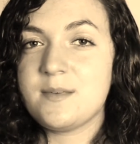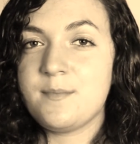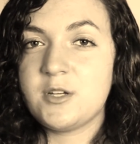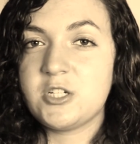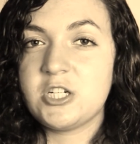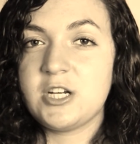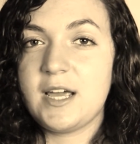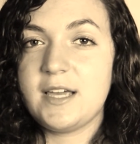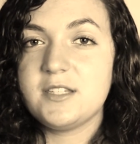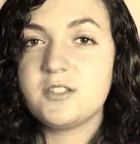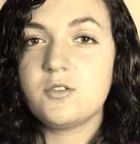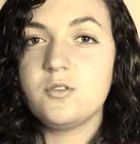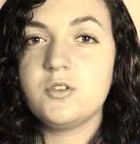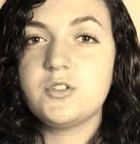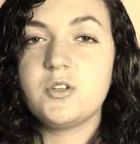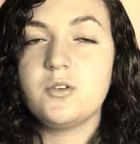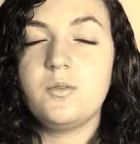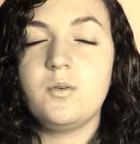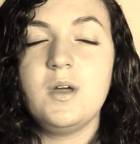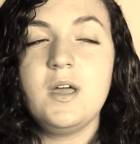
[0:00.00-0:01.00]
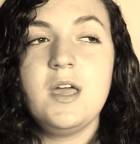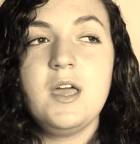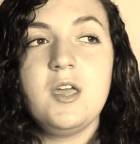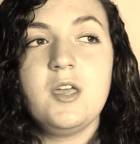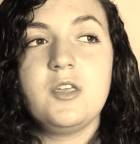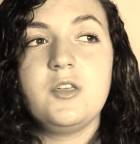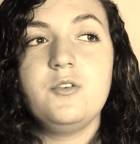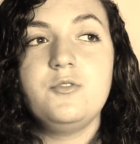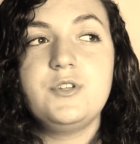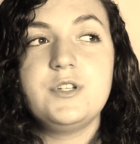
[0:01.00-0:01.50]
that much in high school, so
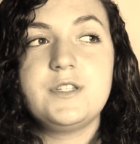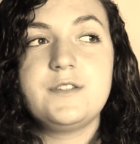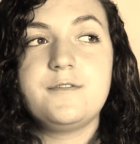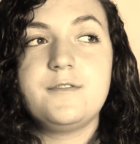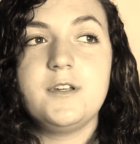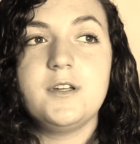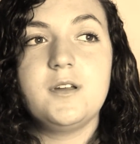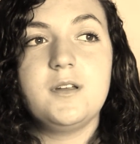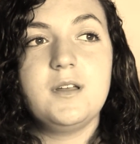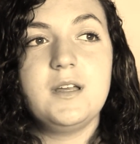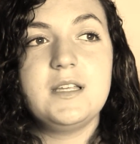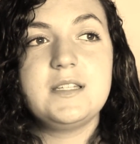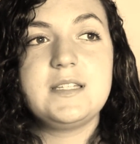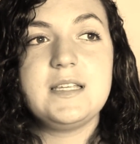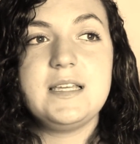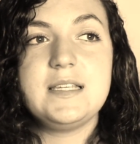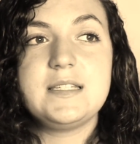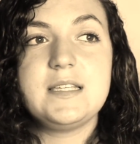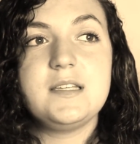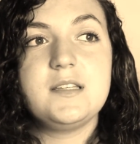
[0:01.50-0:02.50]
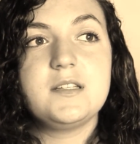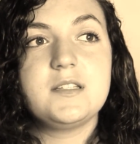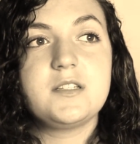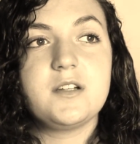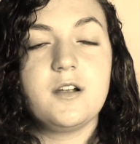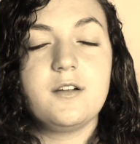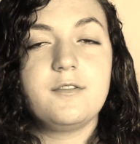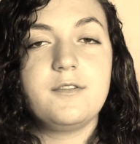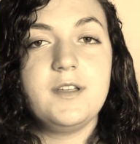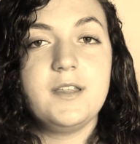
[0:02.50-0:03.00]
you just feel it's easy to
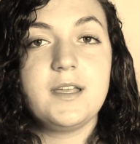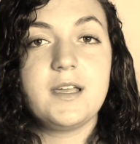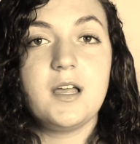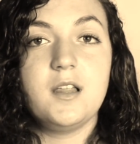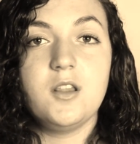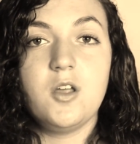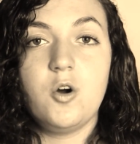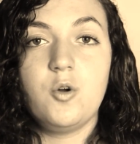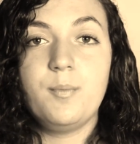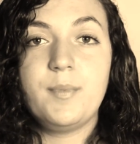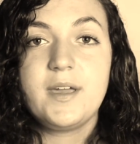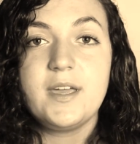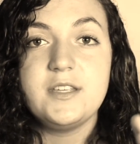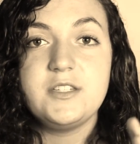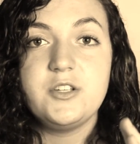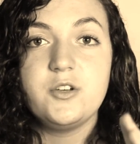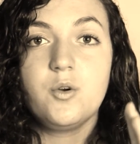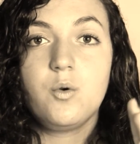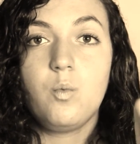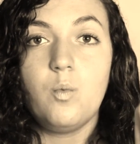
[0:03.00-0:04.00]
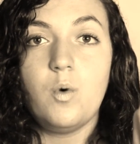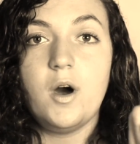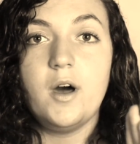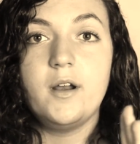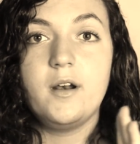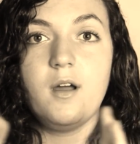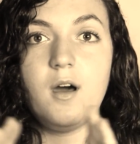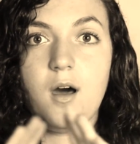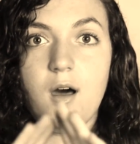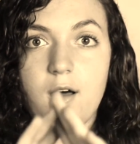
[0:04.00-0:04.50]
start feeling alone because you're
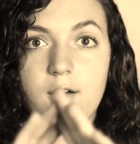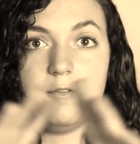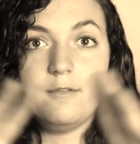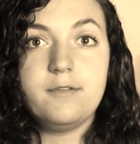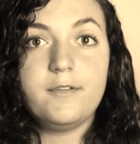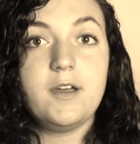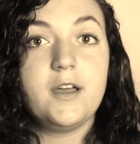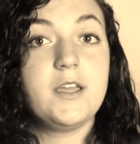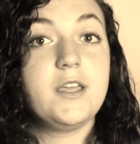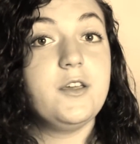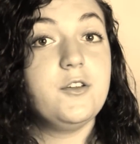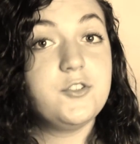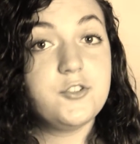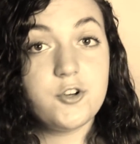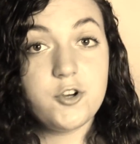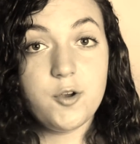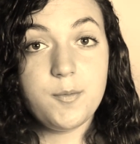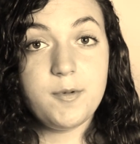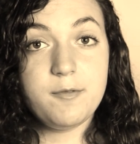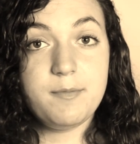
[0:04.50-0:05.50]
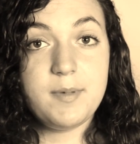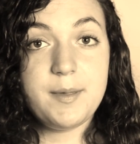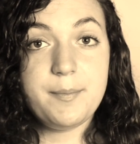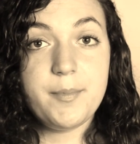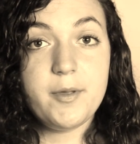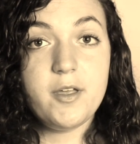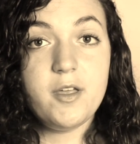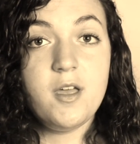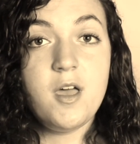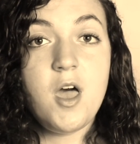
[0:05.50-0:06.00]
one of a huge group of
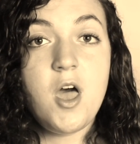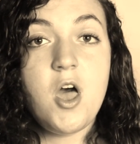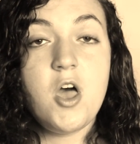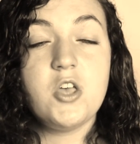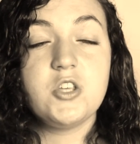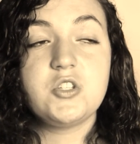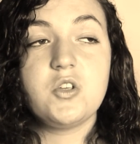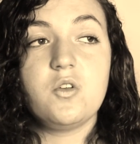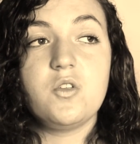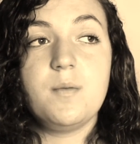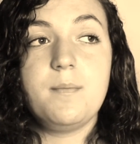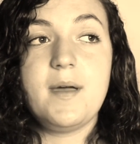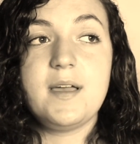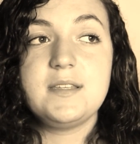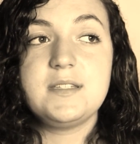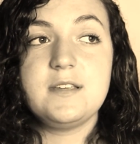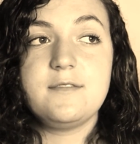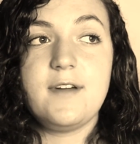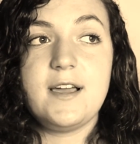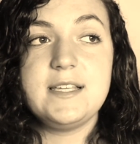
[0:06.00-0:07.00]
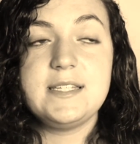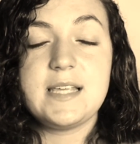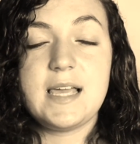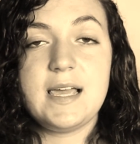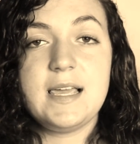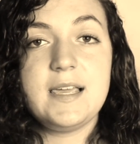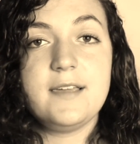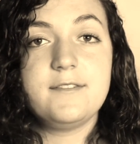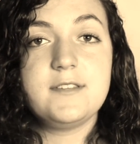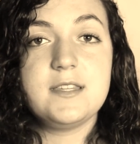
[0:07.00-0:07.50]
people. So the best advice I
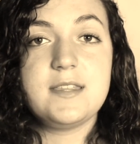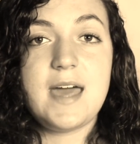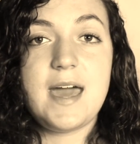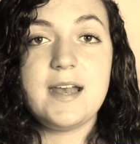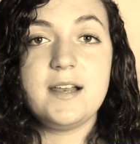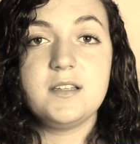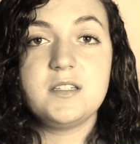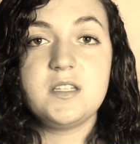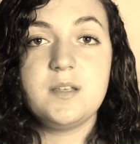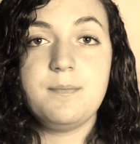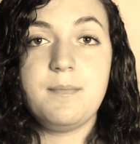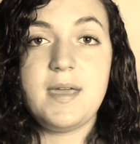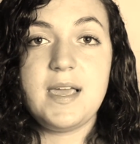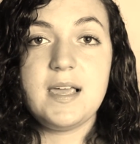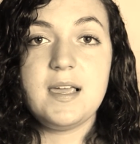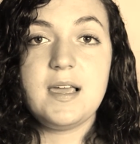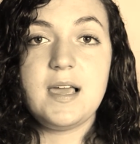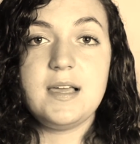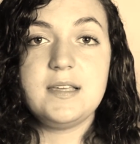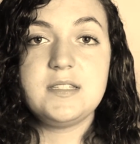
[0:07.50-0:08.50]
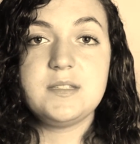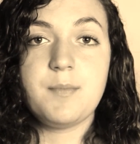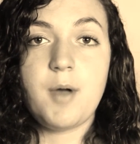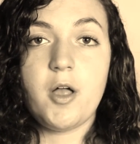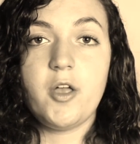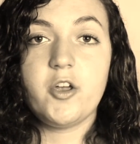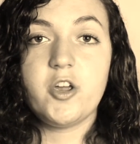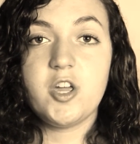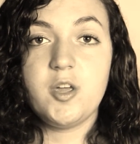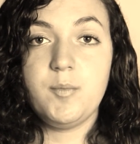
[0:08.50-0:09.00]
can give to that is to make a
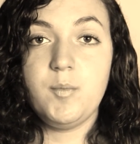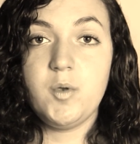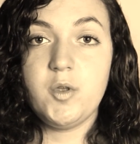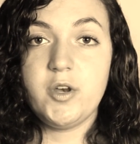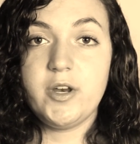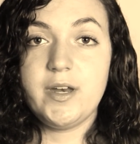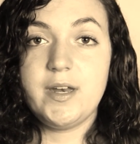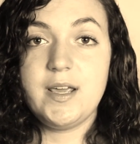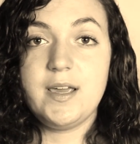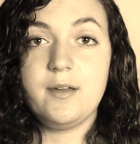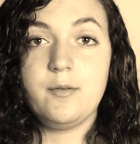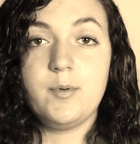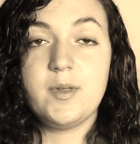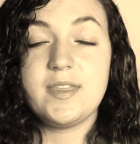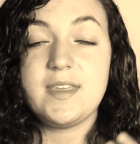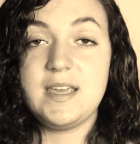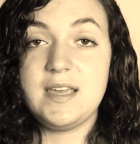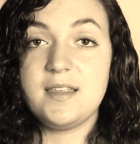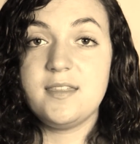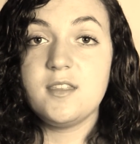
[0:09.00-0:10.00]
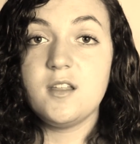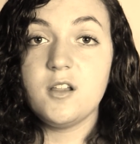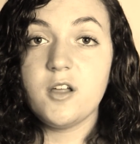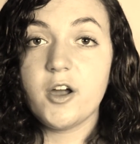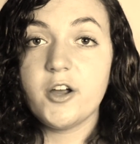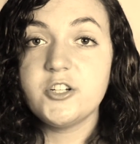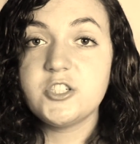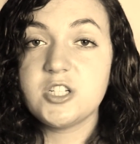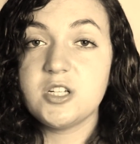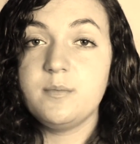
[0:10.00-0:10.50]
smaller community within the
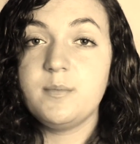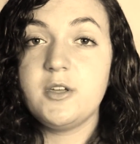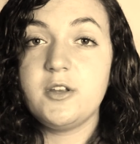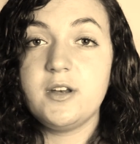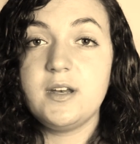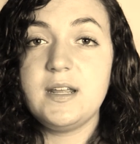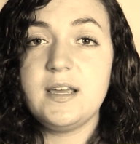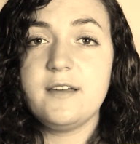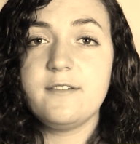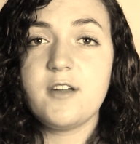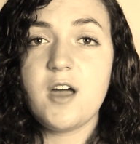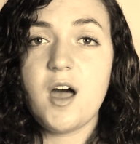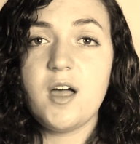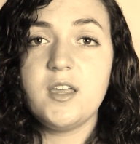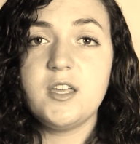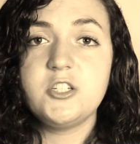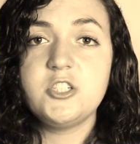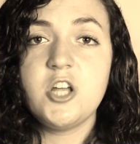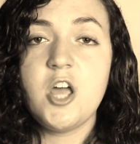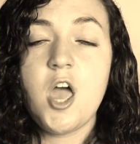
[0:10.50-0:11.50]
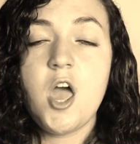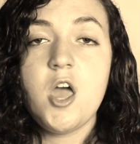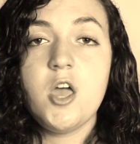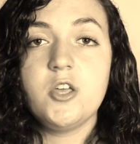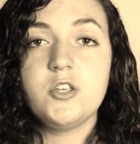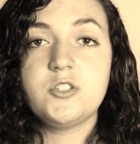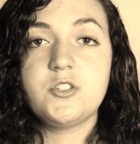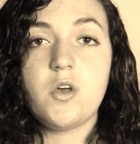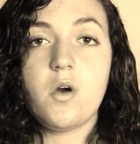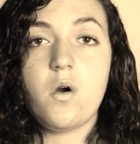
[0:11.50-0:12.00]
large community of college.
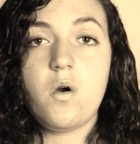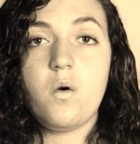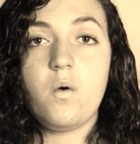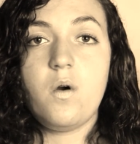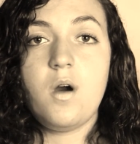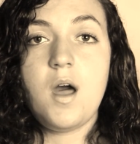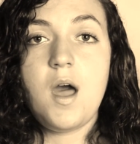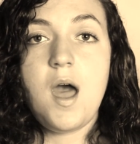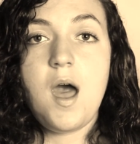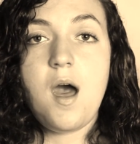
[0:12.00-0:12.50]
So